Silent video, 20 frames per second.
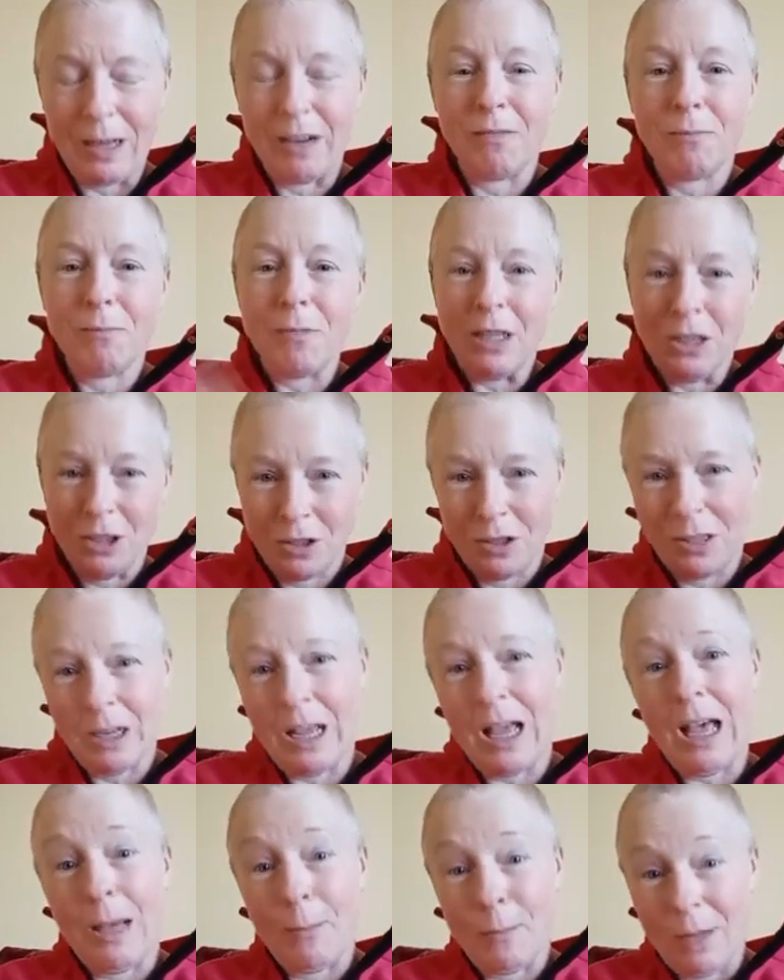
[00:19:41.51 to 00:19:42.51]
I've mentioned
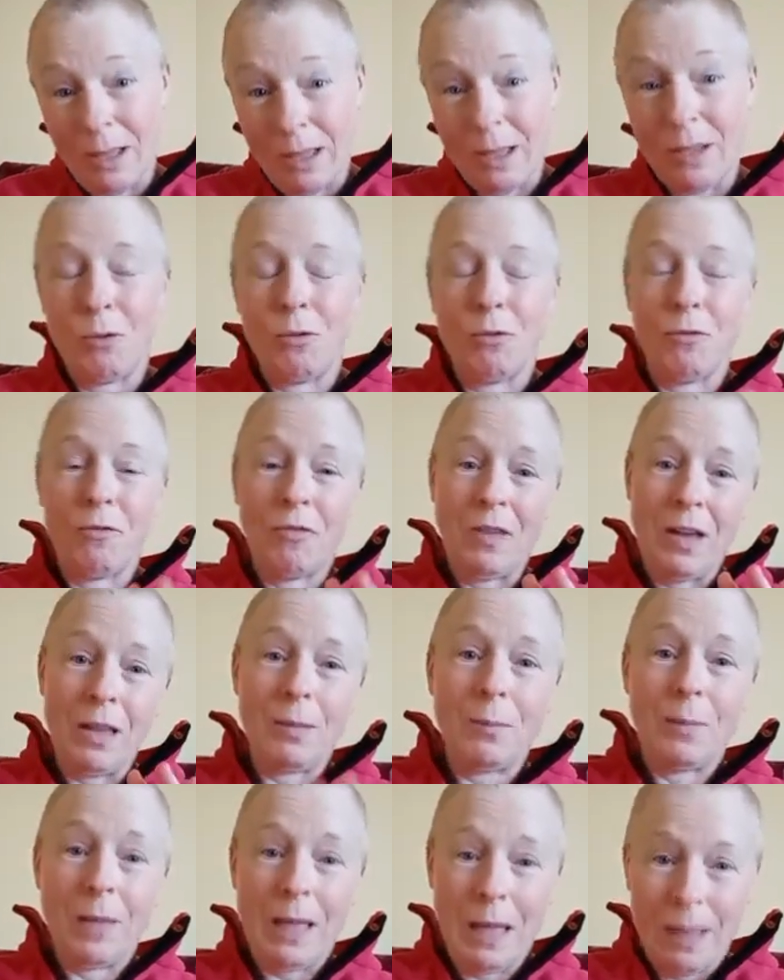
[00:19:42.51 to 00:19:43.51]
Ama and her father
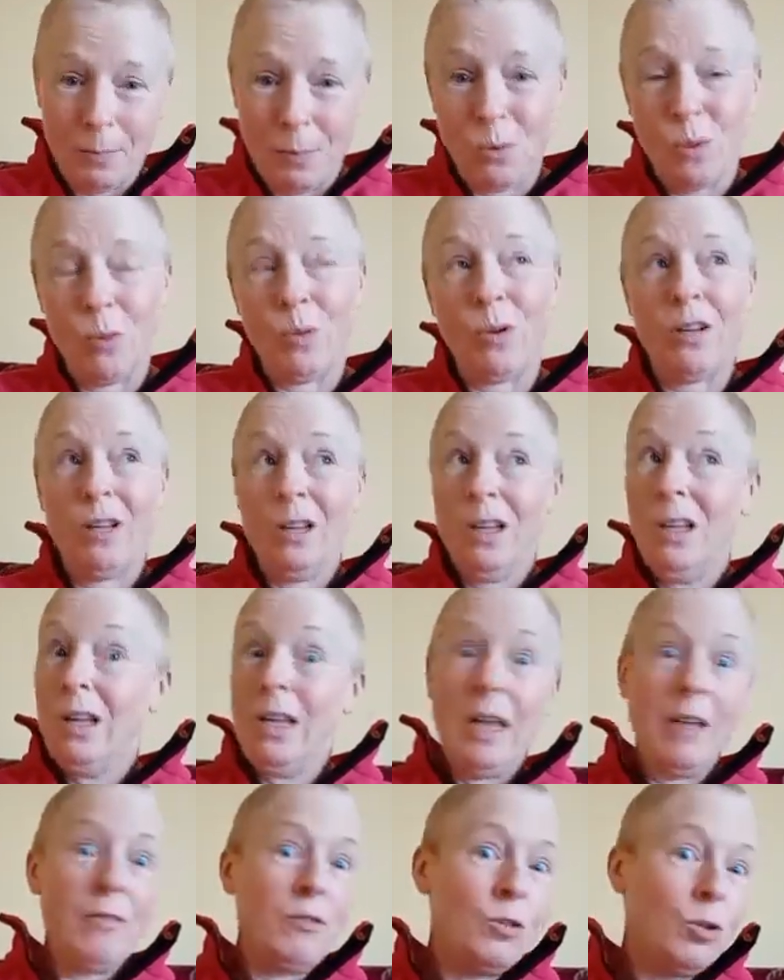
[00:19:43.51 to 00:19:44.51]
Papo. And
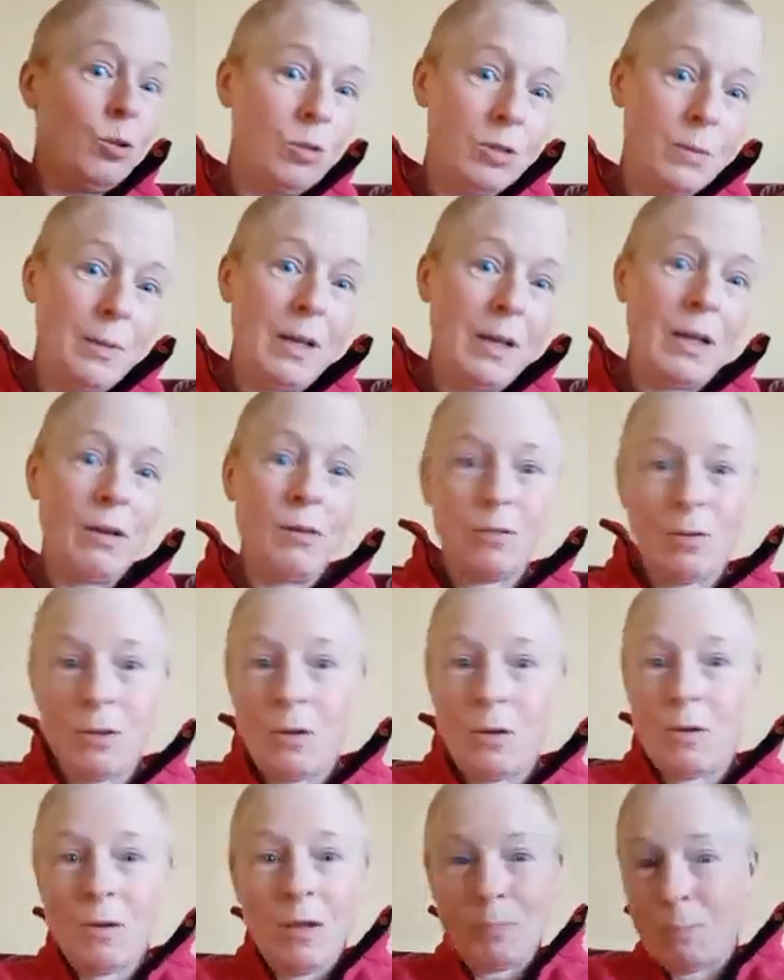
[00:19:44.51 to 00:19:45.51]
I haven't talked about
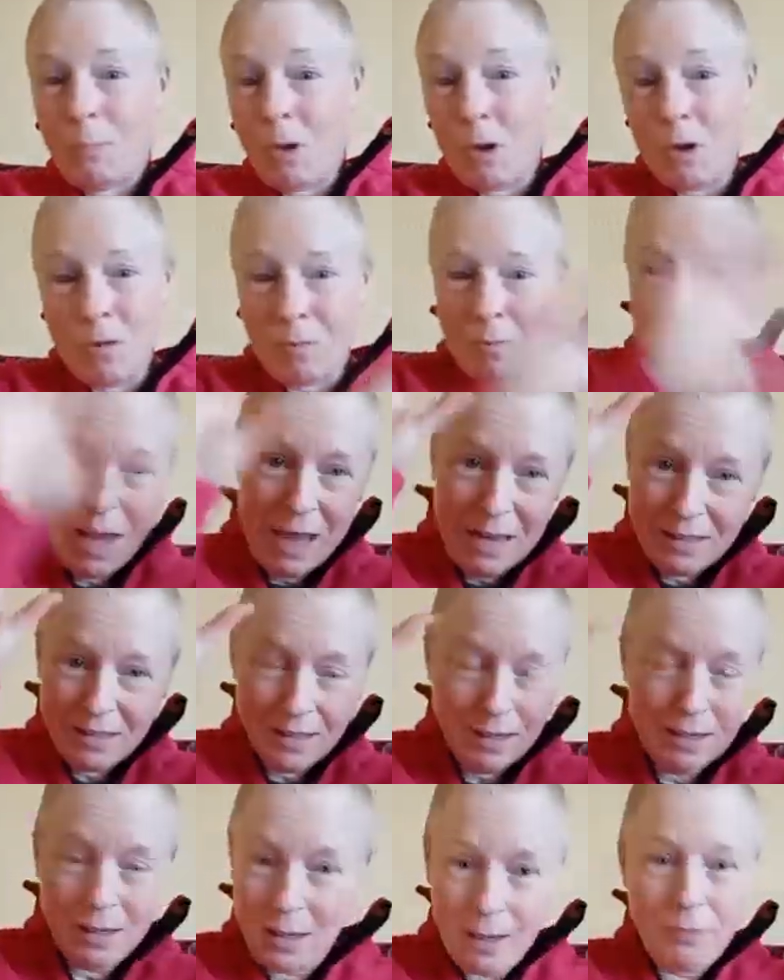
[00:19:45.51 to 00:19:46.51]
her mate.
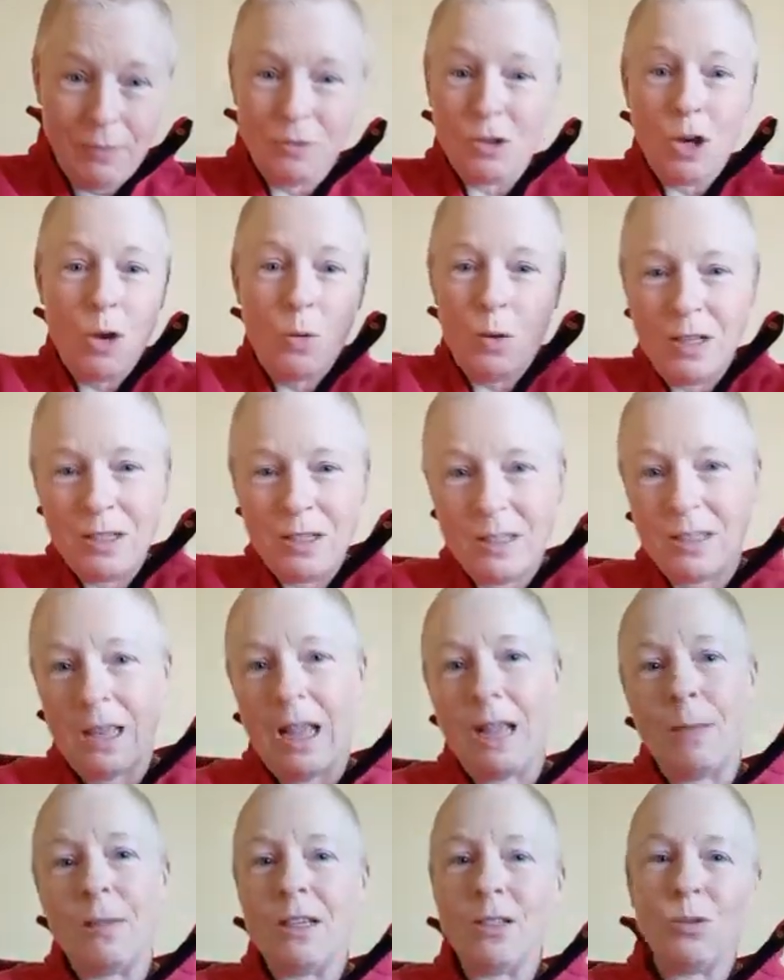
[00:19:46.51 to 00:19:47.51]
I don't even know what his
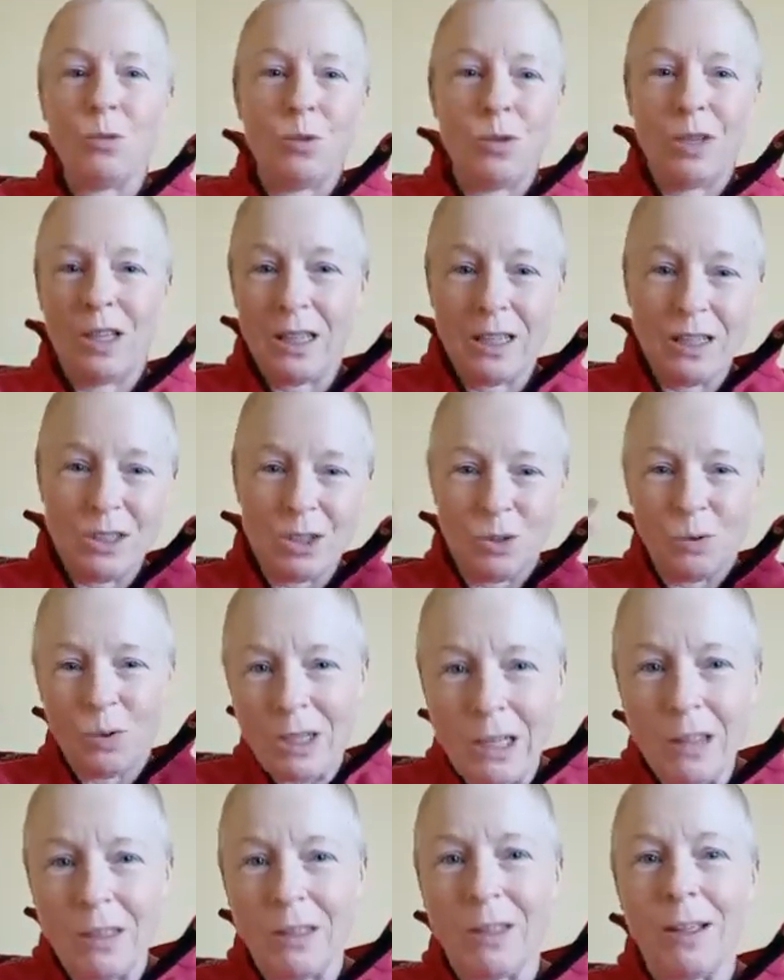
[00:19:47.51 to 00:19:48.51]
name is, or the kids or
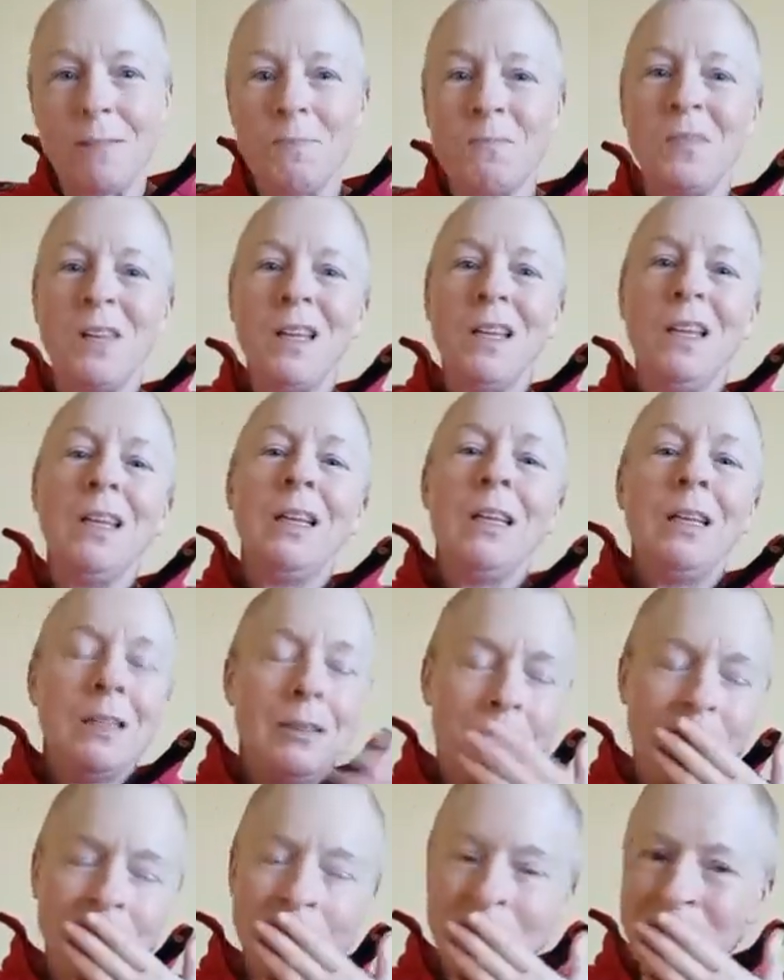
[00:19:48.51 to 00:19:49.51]
anything.
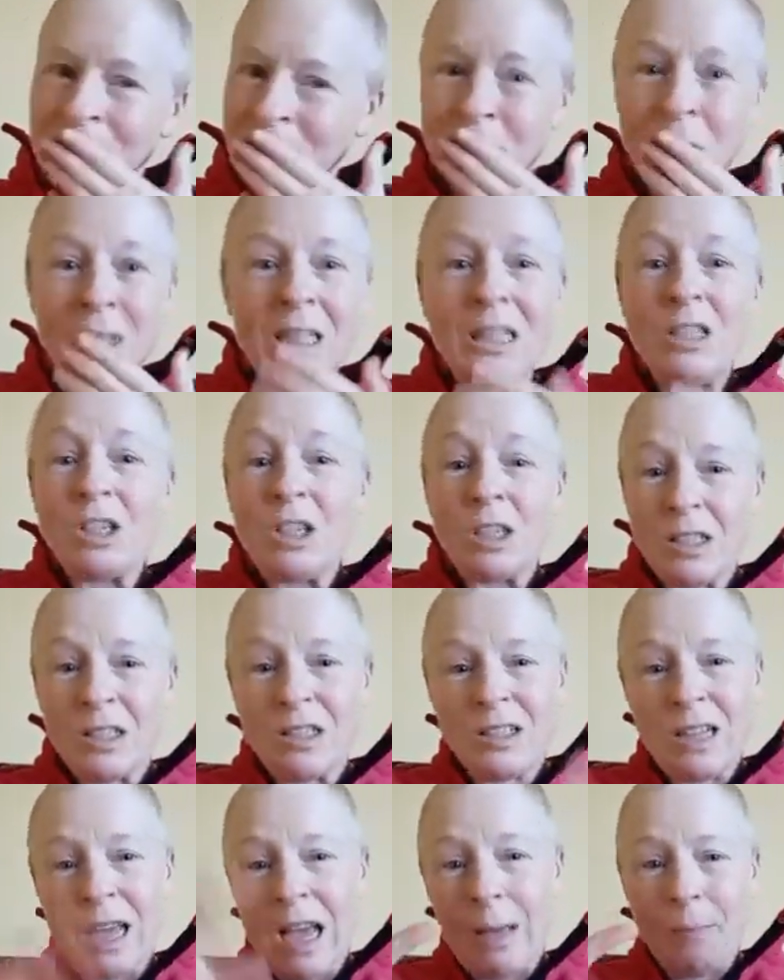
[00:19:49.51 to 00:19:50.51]
But he's going to
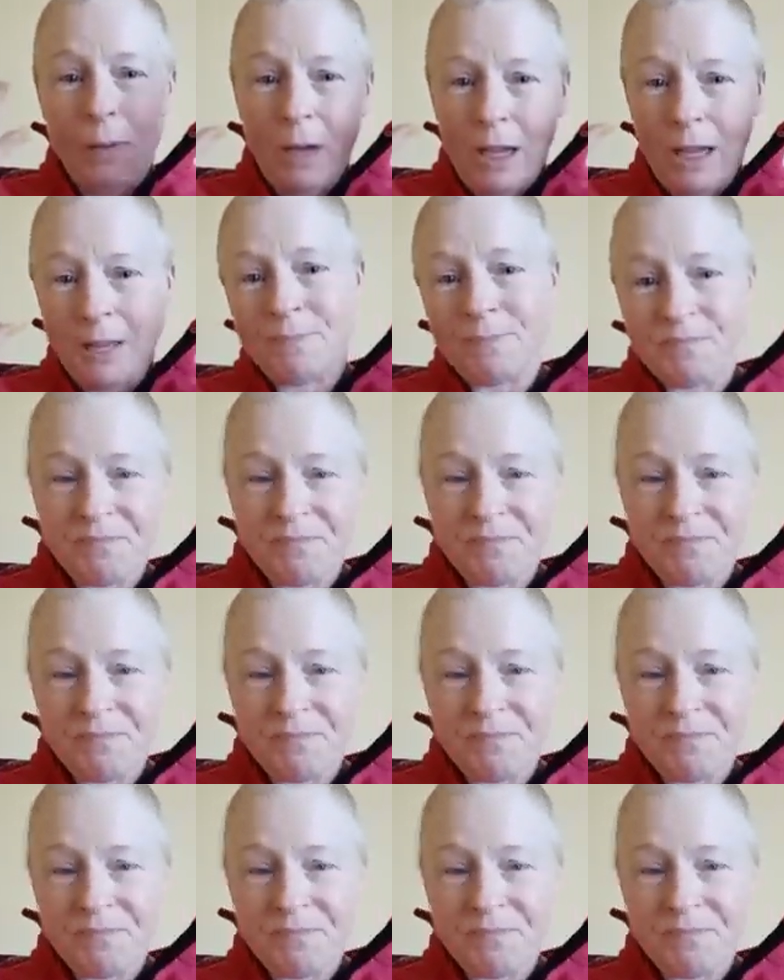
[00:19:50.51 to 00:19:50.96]
start by